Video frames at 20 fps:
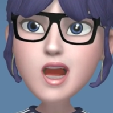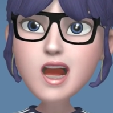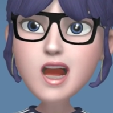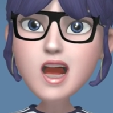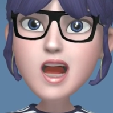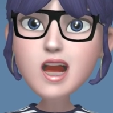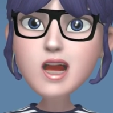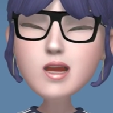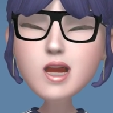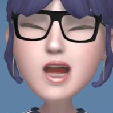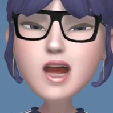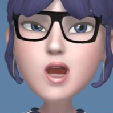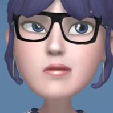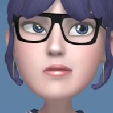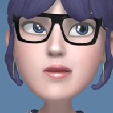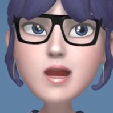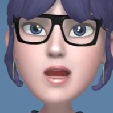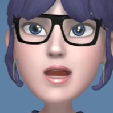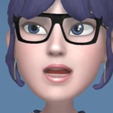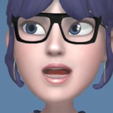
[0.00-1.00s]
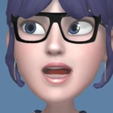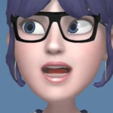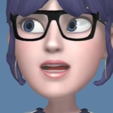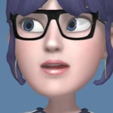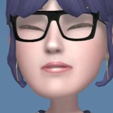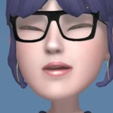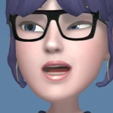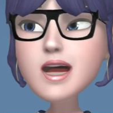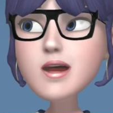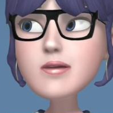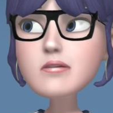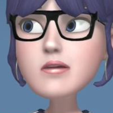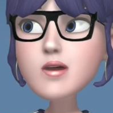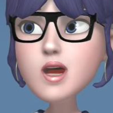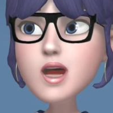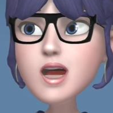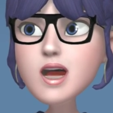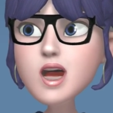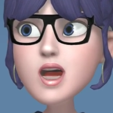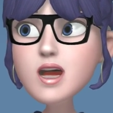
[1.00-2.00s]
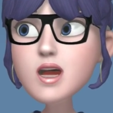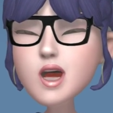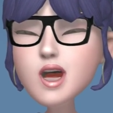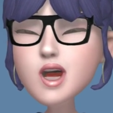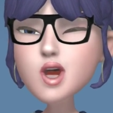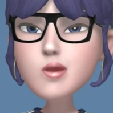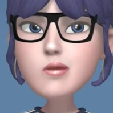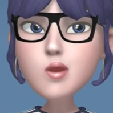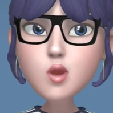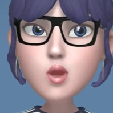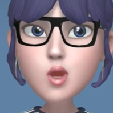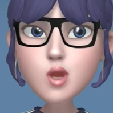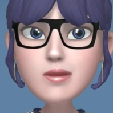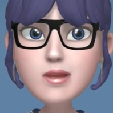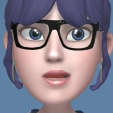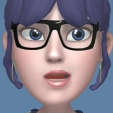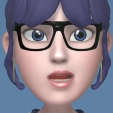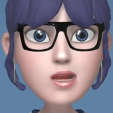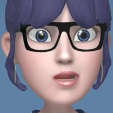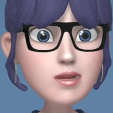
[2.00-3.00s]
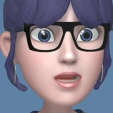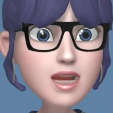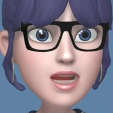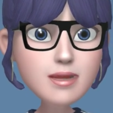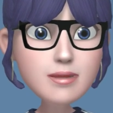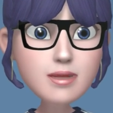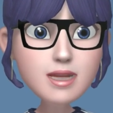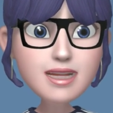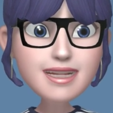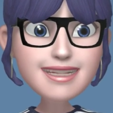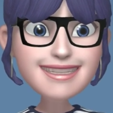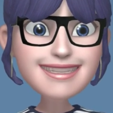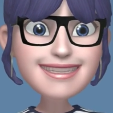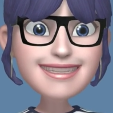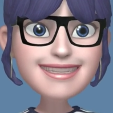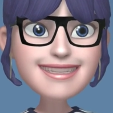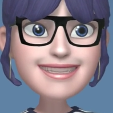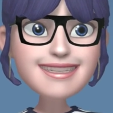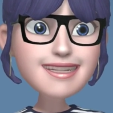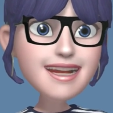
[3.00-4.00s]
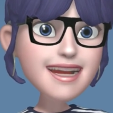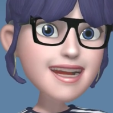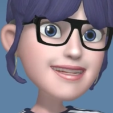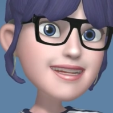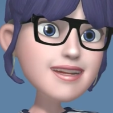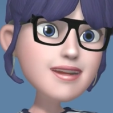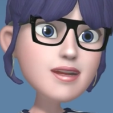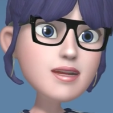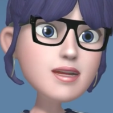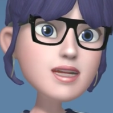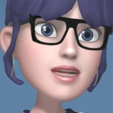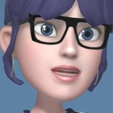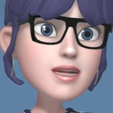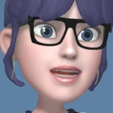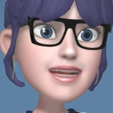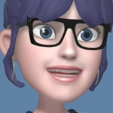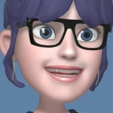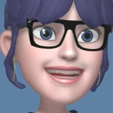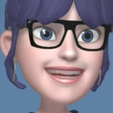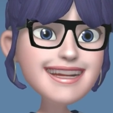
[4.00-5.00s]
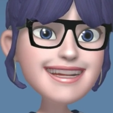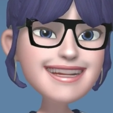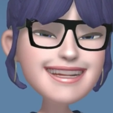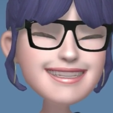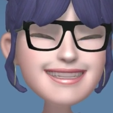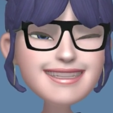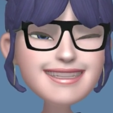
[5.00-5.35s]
it allowed me to save back money to help contribute to the family, which made me feel really good.